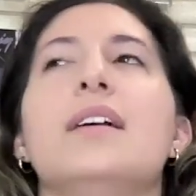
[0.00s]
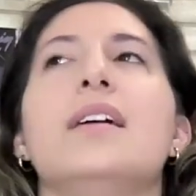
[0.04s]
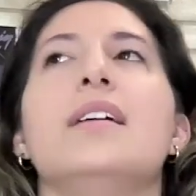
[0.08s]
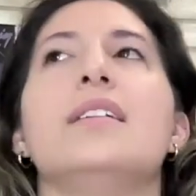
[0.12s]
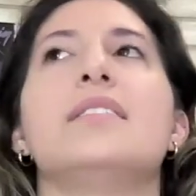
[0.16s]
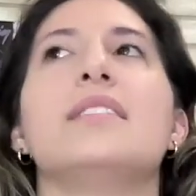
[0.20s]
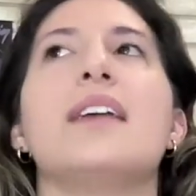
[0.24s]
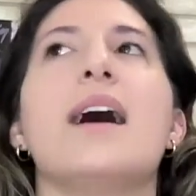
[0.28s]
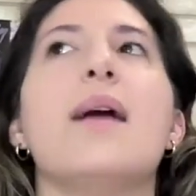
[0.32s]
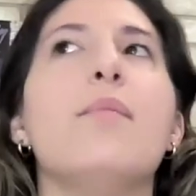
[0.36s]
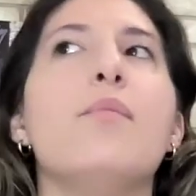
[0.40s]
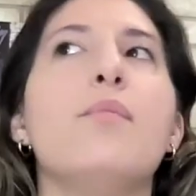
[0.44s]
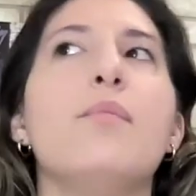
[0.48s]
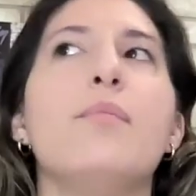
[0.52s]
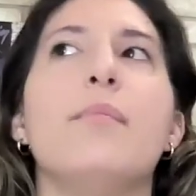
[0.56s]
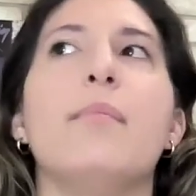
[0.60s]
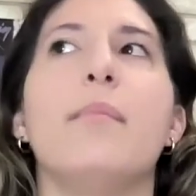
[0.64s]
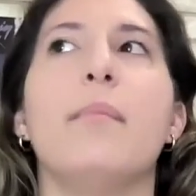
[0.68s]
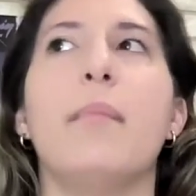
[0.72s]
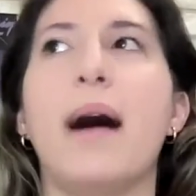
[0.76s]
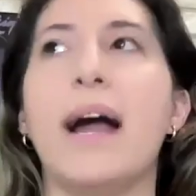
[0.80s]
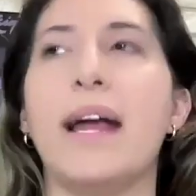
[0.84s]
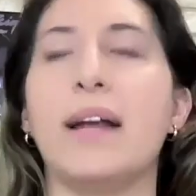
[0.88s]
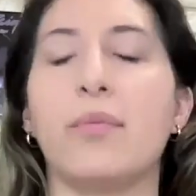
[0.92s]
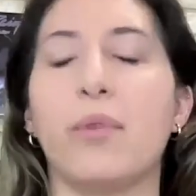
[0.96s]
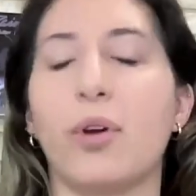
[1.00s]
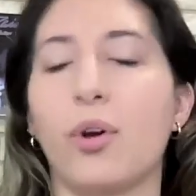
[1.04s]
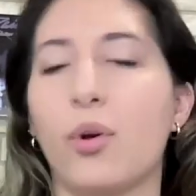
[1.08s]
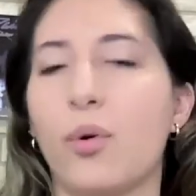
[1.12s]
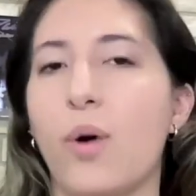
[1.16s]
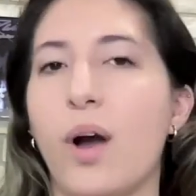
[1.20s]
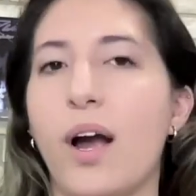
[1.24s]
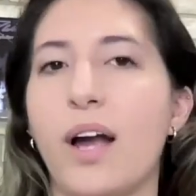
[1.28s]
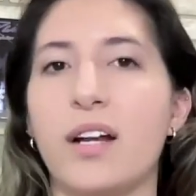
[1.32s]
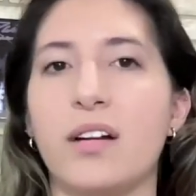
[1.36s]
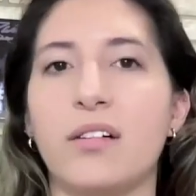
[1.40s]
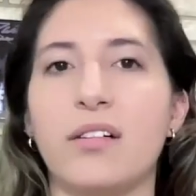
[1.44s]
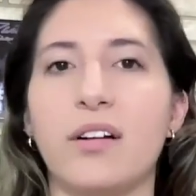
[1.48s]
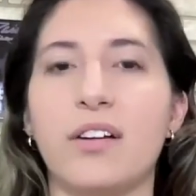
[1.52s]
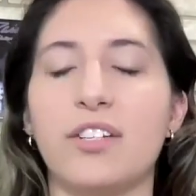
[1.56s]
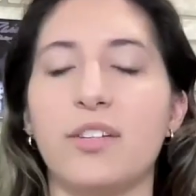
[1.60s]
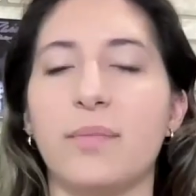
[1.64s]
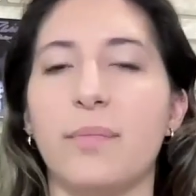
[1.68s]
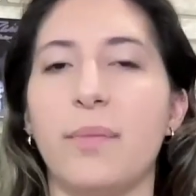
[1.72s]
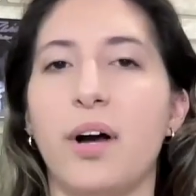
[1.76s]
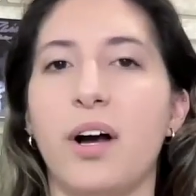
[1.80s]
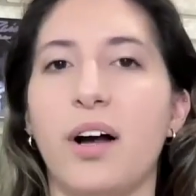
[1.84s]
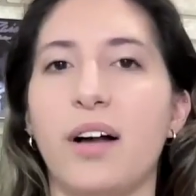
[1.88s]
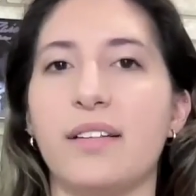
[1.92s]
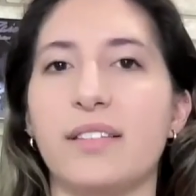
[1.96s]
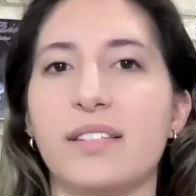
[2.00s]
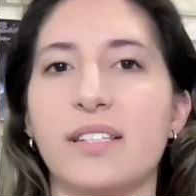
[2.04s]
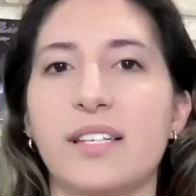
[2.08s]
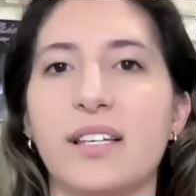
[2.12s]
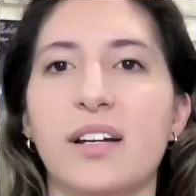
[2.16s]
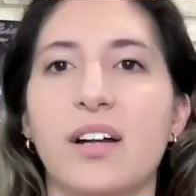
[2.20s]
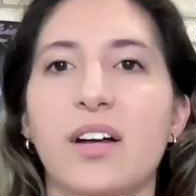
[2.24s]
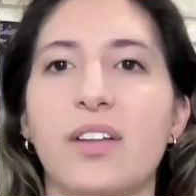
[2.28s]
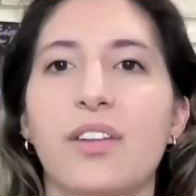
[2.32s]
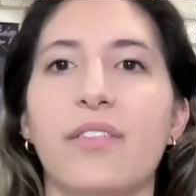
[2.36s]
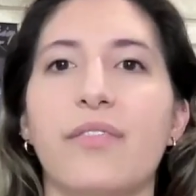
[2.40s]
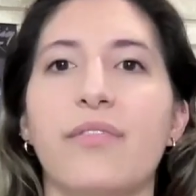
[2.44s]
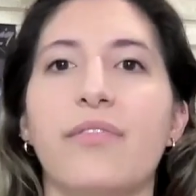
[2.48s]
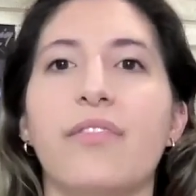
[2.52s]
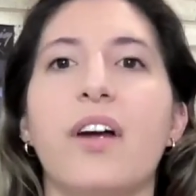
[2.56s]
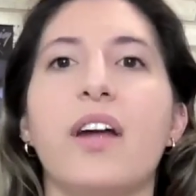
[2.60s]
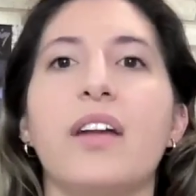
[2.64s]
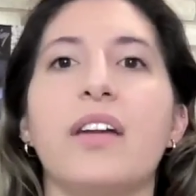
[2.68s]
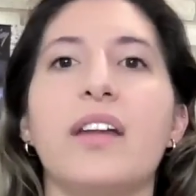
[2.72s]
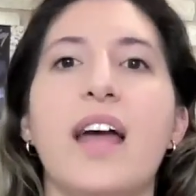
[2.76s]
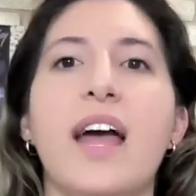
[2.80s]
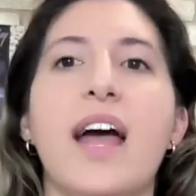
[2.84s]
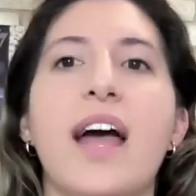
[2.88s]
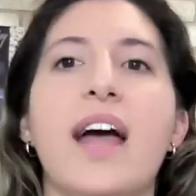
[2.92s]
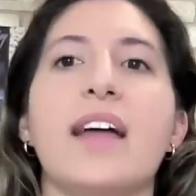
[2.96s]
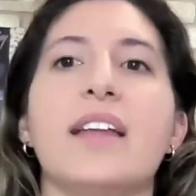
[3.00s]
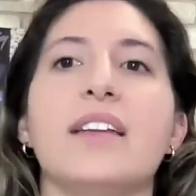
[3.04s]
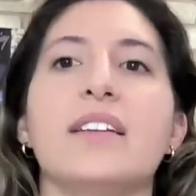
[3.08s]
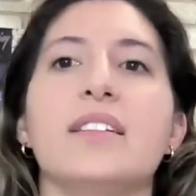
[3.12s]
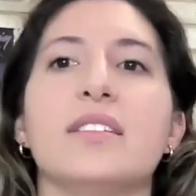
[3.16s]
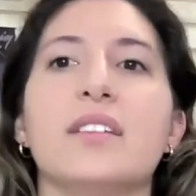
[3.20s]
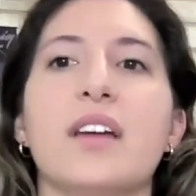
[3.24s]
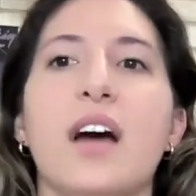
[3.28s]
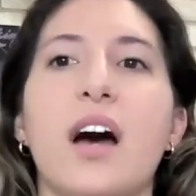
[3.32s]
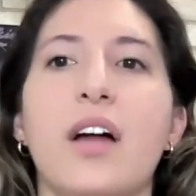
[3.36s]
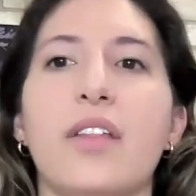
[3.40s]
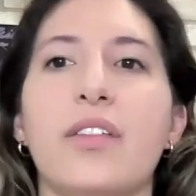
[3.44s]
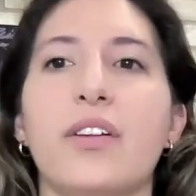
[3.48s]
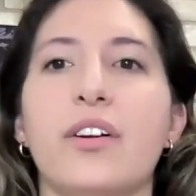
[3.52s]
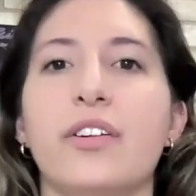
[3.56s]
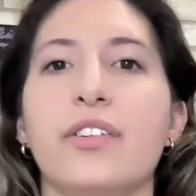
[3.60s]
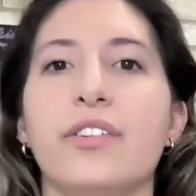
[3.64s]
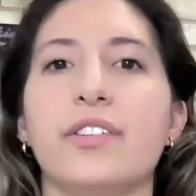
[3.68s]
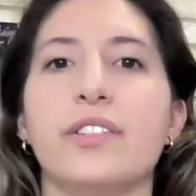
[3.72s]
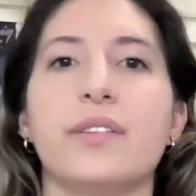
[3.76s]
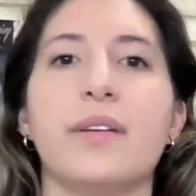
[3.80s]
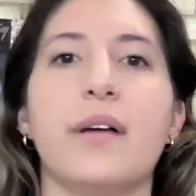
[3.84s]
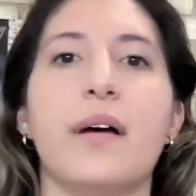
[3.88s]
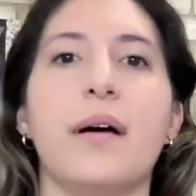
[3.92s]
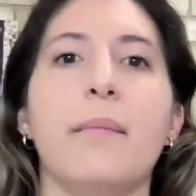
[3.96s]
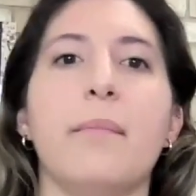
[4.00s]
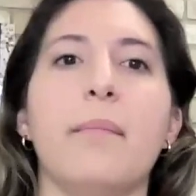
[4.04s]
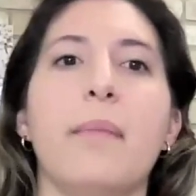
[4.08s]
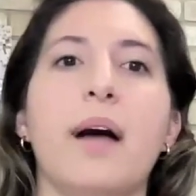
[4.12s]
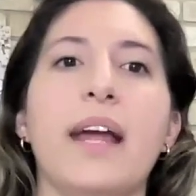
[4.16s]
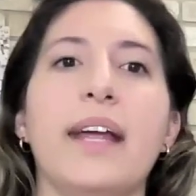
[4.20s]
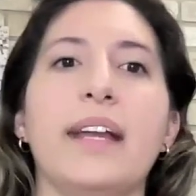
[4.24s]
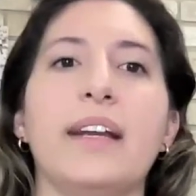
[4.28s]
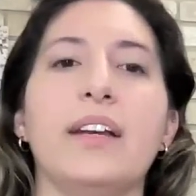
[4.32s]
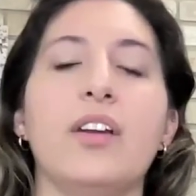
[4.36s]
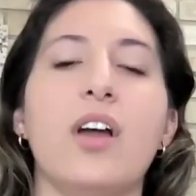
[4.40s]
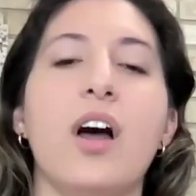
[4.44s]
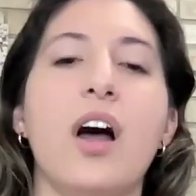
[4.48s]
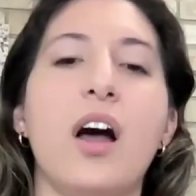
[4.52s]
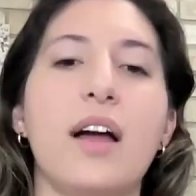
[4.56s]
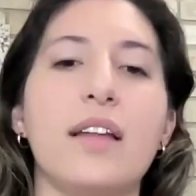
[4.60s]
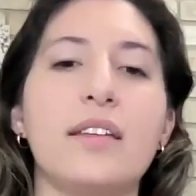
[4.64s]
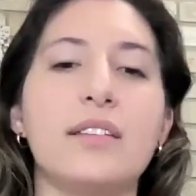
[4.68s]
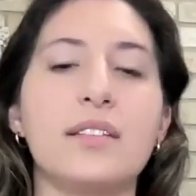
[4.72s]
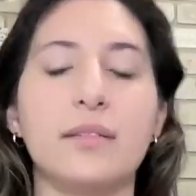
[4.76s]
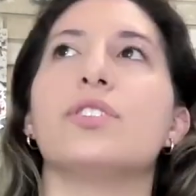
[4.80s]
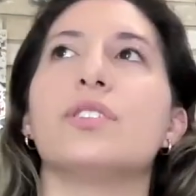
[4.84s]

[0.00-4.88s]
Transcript: Some might require a deposit on the front end, others might not.